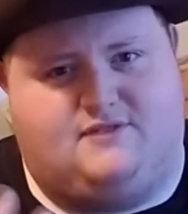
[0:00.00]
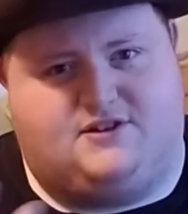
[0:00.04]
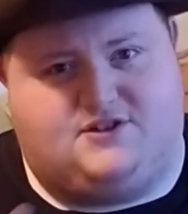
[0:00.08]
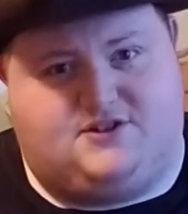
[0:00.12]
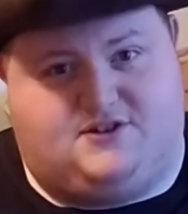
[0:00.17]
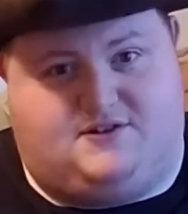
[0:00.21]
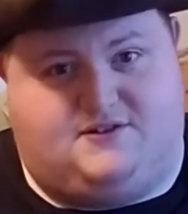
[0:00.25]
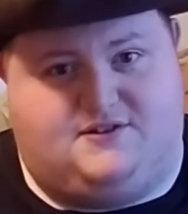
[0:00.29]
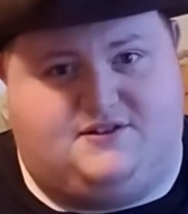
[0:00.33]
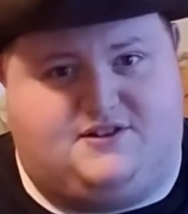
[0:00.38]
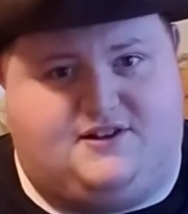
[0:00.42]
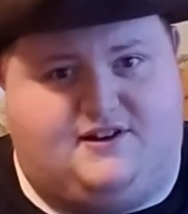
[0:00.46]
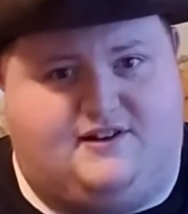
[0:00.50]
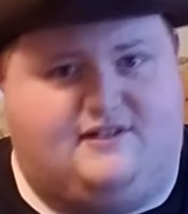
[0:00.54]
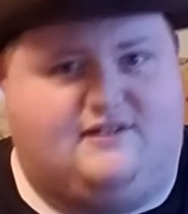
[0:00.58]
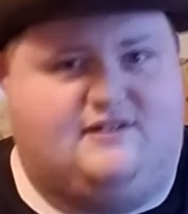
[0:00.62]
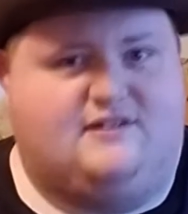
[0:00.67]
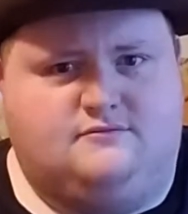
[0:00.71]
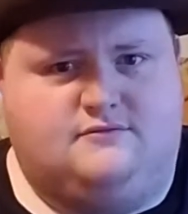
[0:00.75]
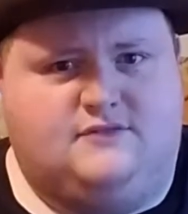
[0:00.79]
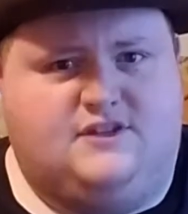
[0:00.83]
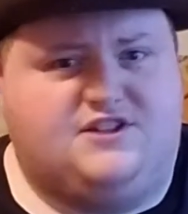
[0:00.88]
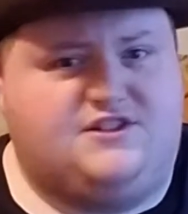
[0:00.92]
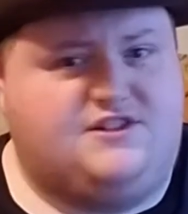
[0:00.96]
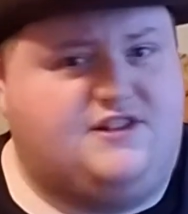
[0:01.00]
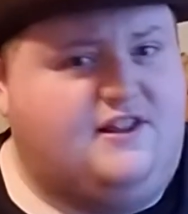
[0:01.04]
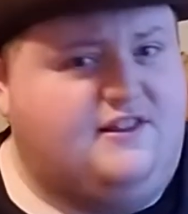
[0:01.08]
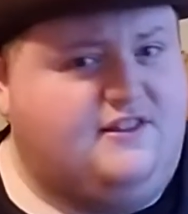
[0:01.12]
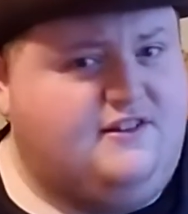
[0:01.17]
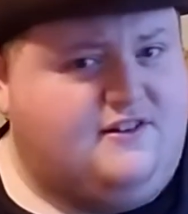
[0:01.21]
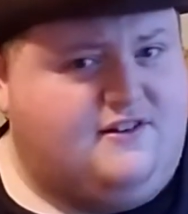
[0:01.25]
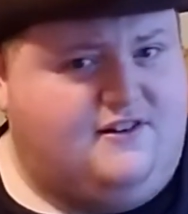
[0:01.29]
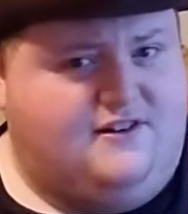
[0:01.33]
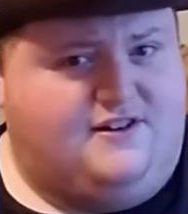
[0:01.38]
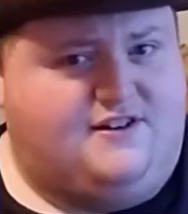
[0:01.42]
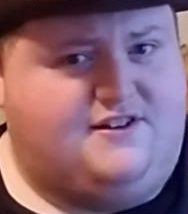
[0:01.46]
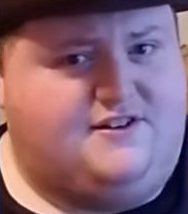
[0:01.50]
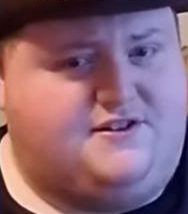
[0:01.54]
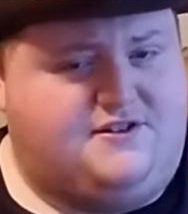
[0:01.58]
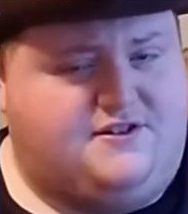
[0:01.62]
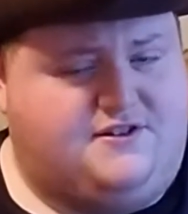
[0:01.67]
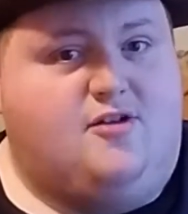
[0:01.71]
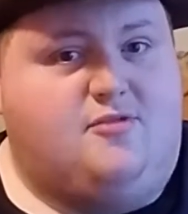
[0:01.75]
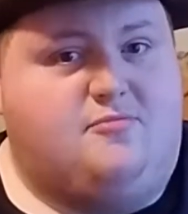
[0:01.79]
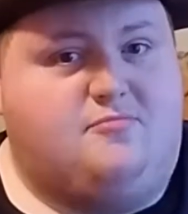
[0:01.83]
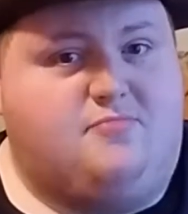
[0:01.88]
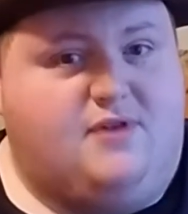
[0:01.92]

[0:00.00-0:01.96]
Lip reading: as you can tell, is not the greatest.